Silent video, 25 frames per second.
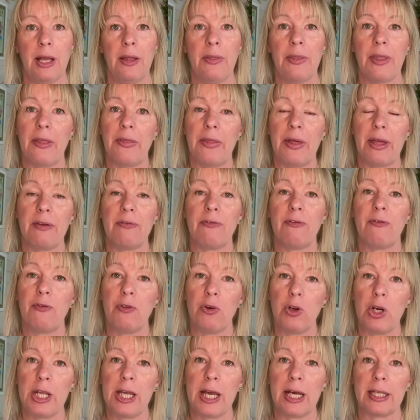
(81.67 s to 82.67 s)
that they
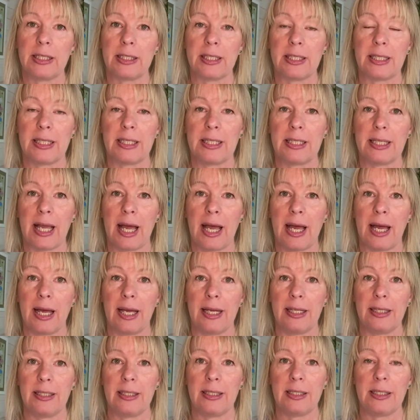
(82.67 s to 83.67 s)
fully
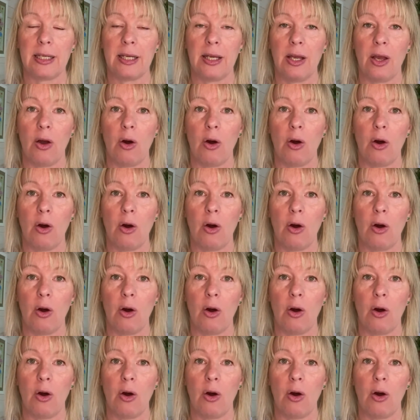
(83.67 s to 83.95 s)
understand